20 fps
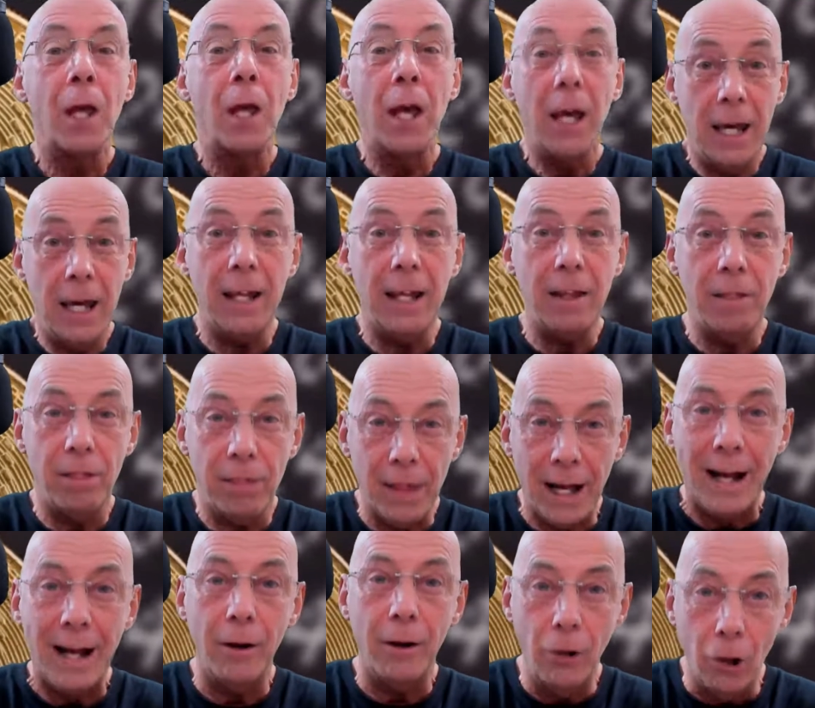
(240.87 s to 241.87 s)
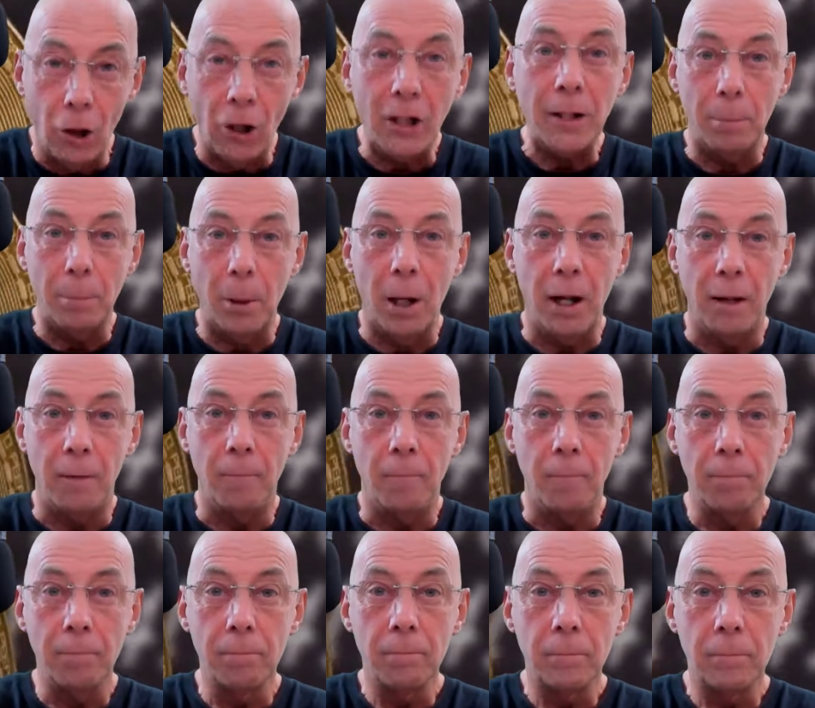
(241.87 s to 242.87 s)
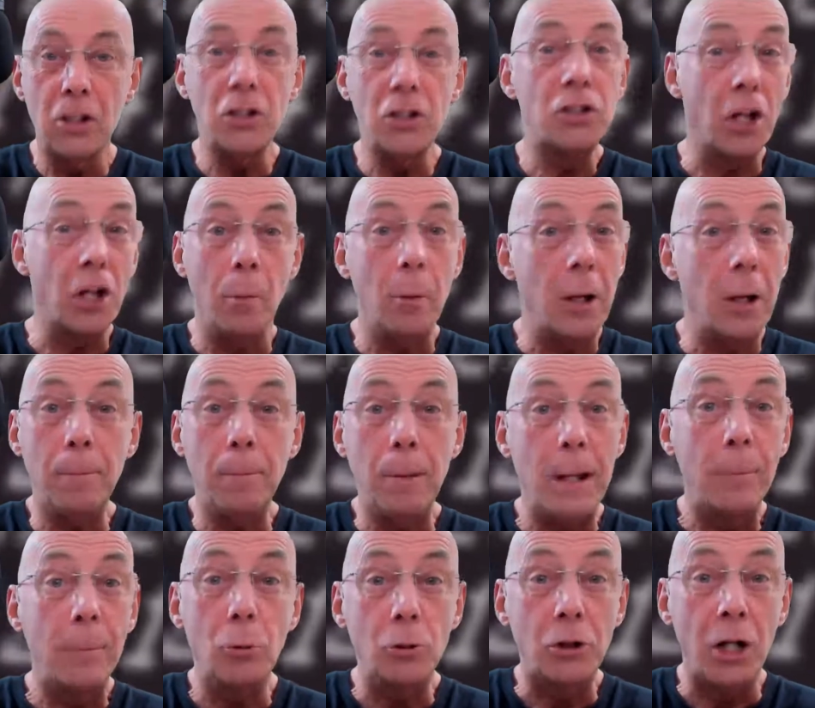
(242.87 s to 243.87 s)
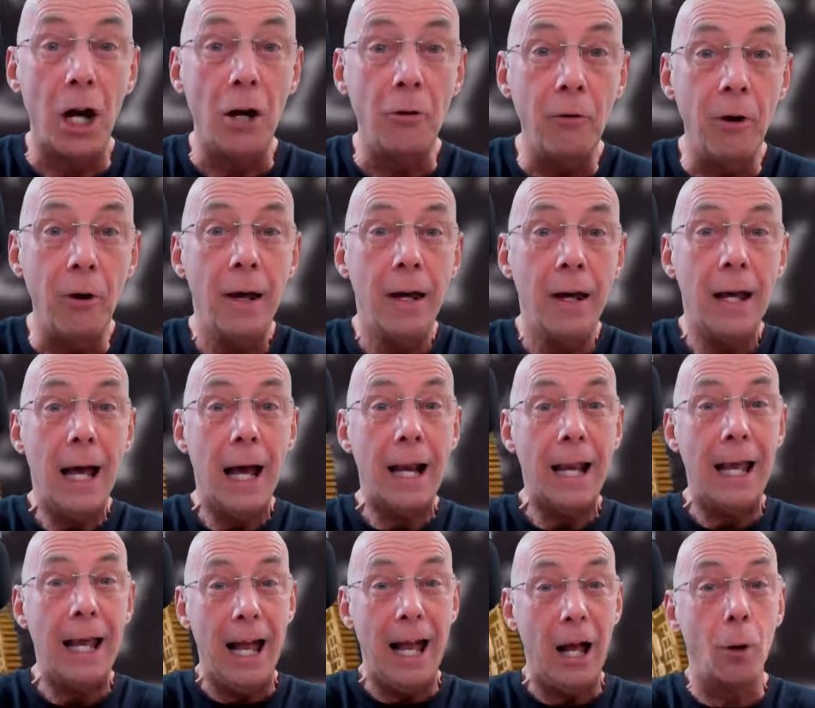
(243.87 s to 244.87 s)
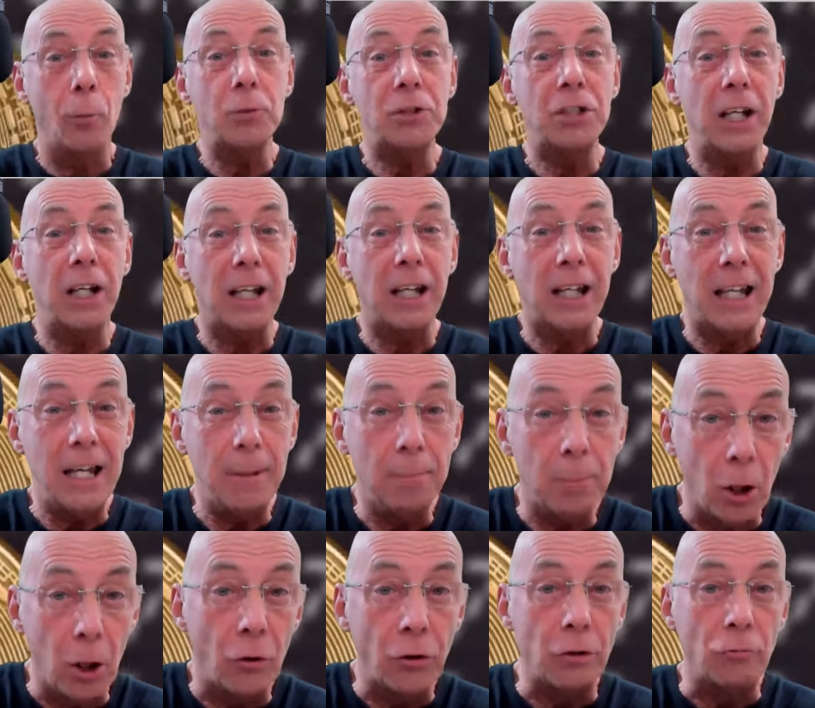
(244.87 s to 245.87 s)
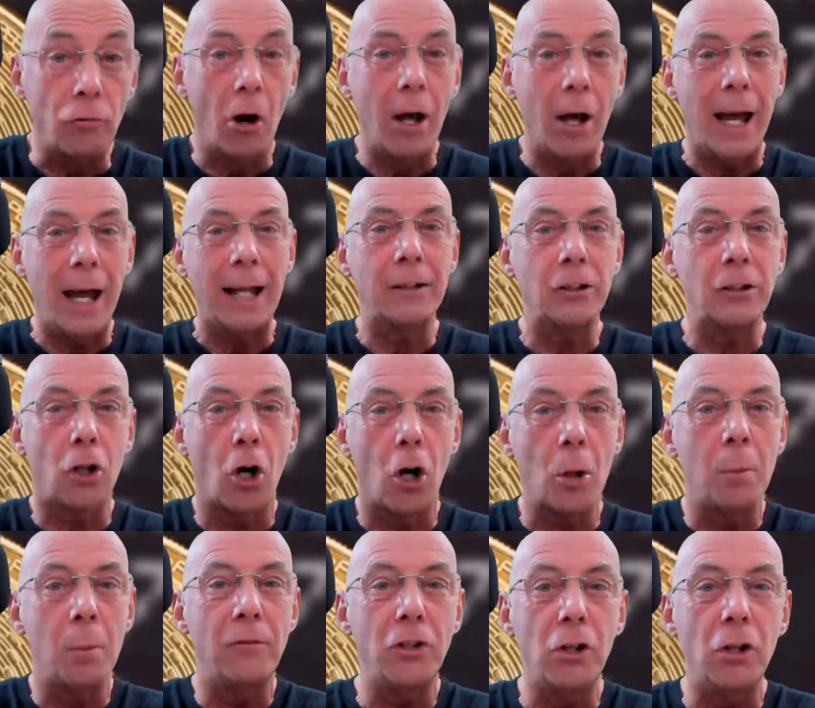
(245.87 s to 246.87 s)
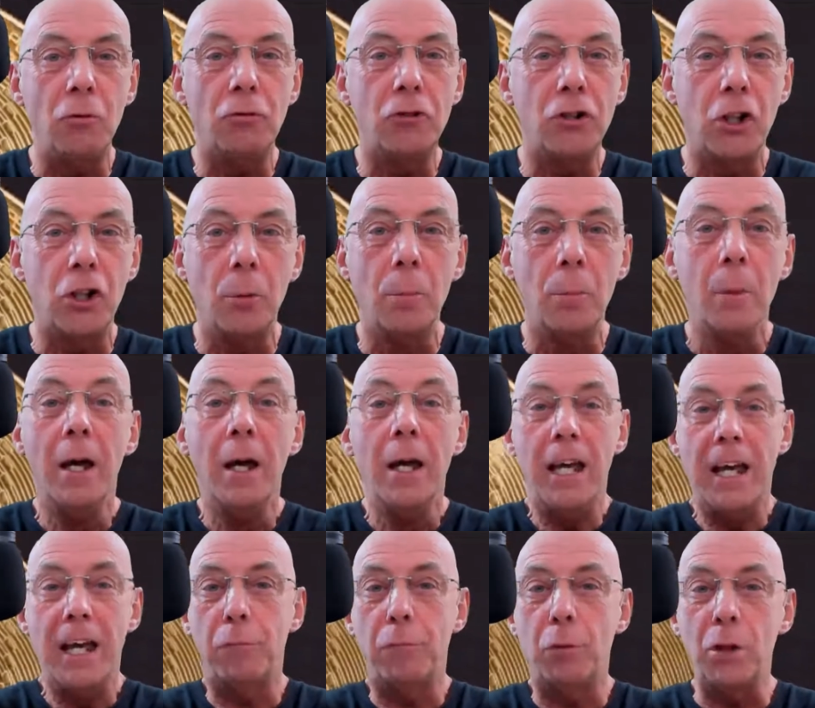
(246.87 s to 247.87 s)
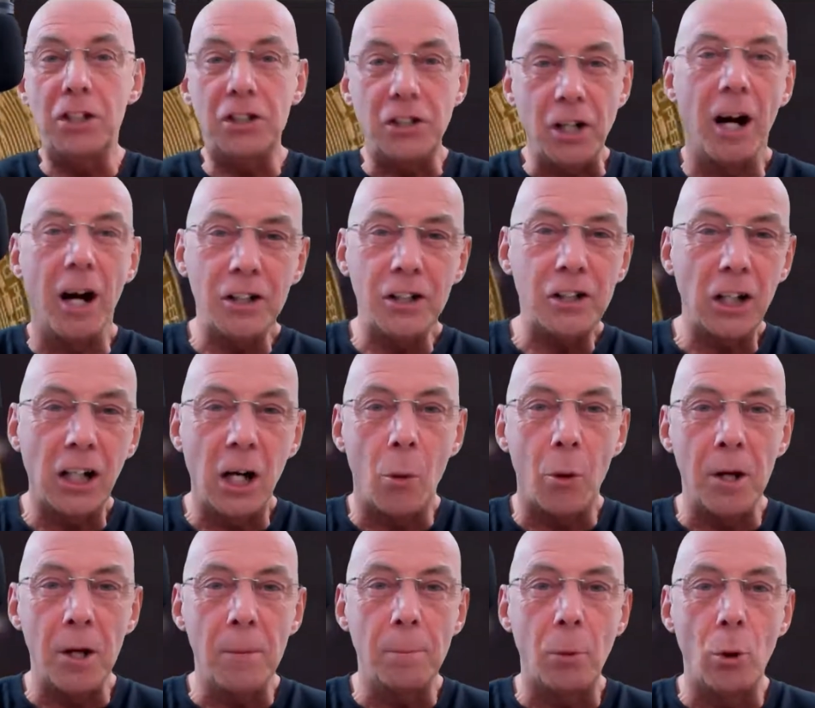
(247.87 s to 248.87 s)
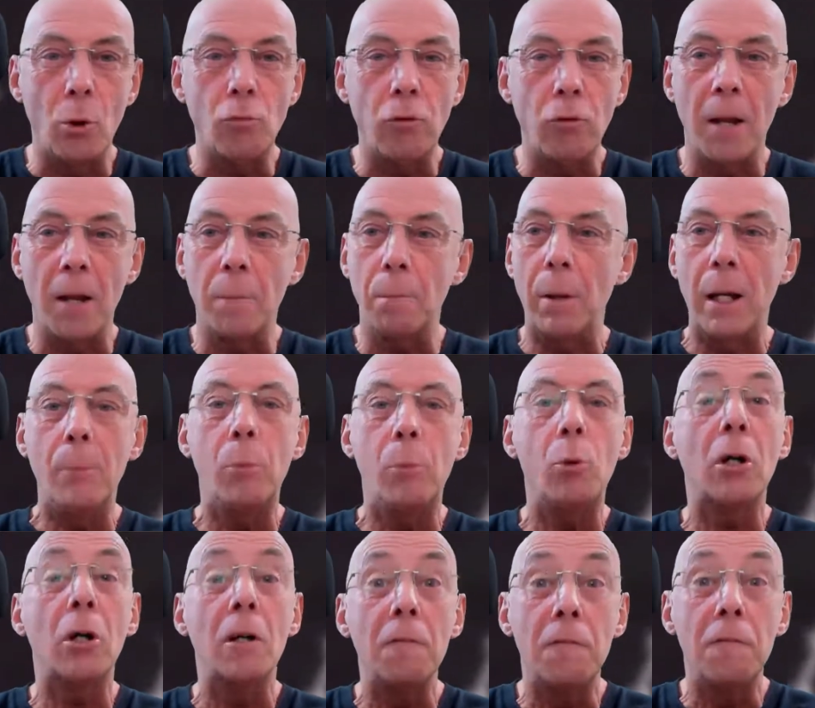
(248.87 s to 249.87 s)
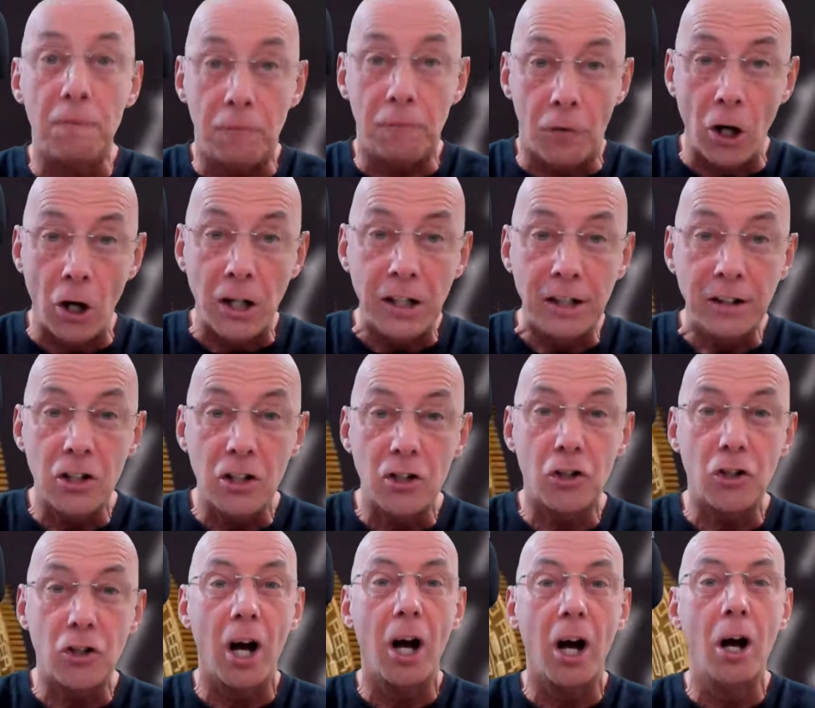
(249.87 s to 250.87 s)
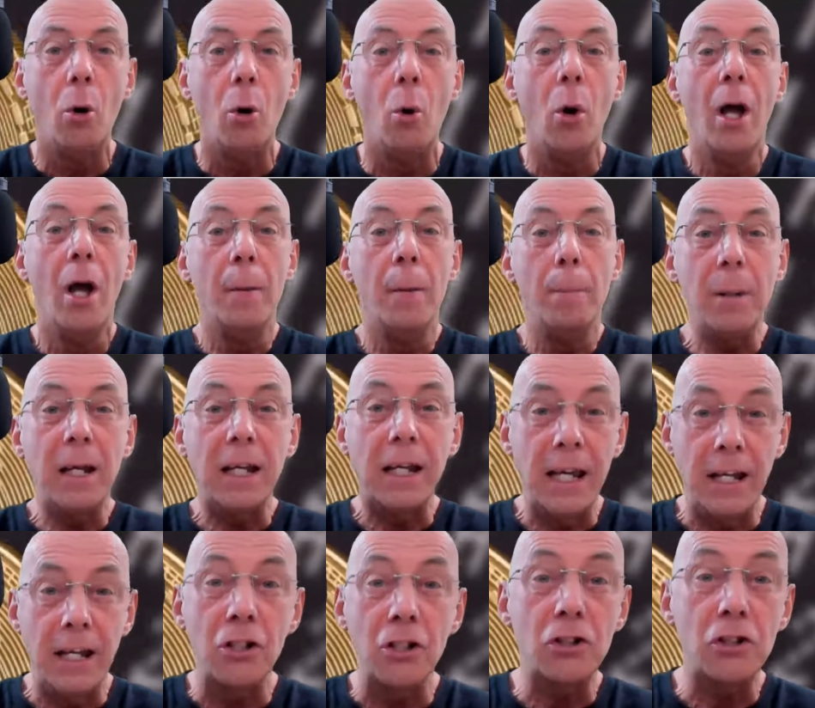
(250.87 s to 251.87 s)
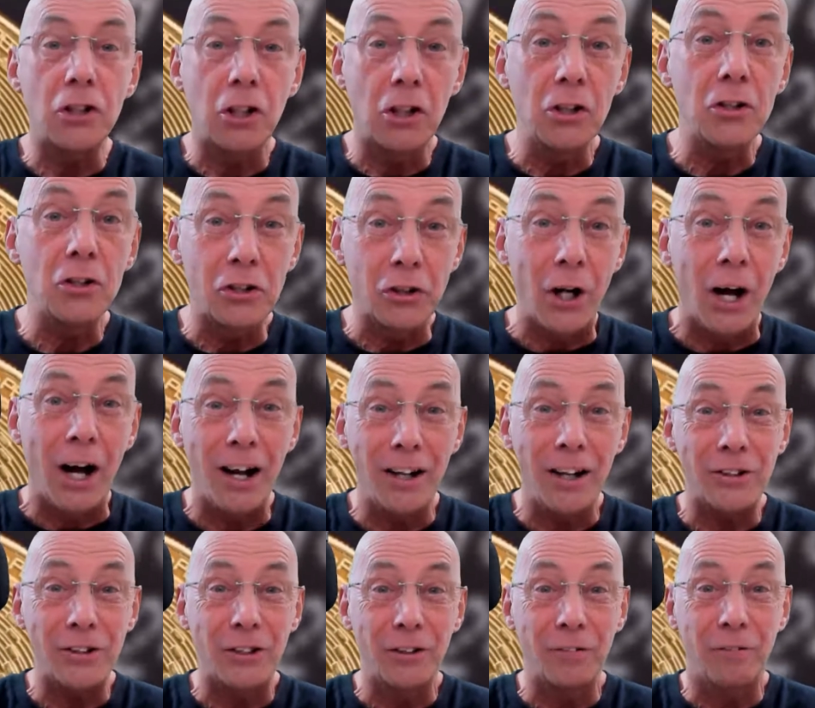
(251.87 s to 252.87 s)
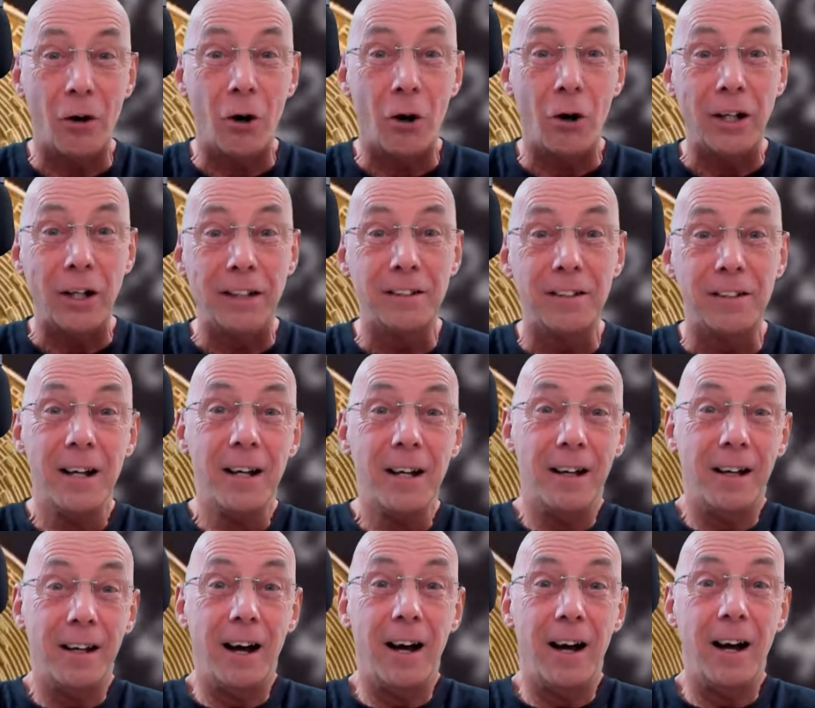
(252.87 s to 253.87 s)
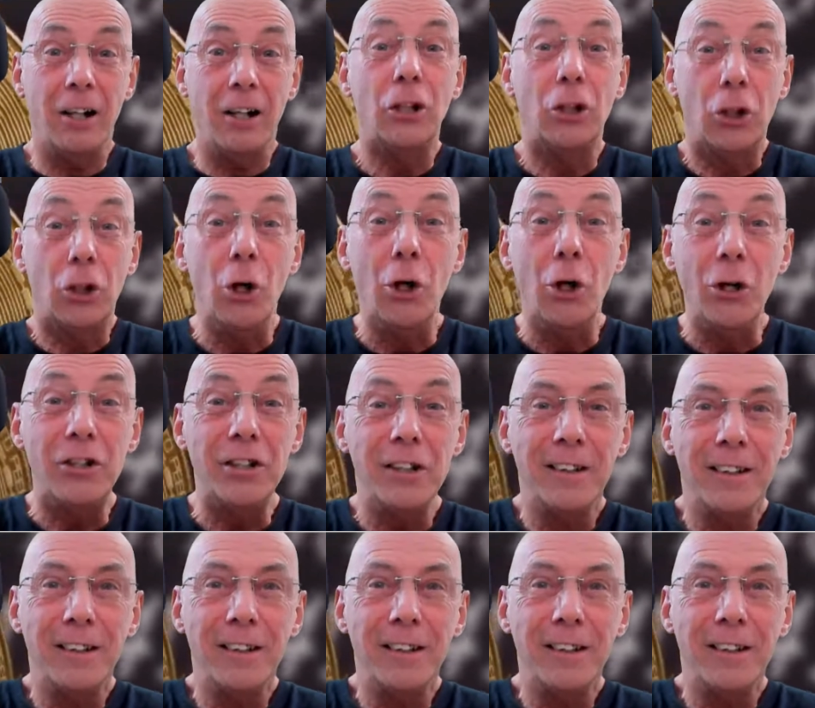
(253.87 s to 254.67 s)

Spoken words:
hit that like button, because so many people don't, and it helps it keep it on the right-hand column of YouTube. If we start to go on a bull run, people can find the show. Beginners can start to find good,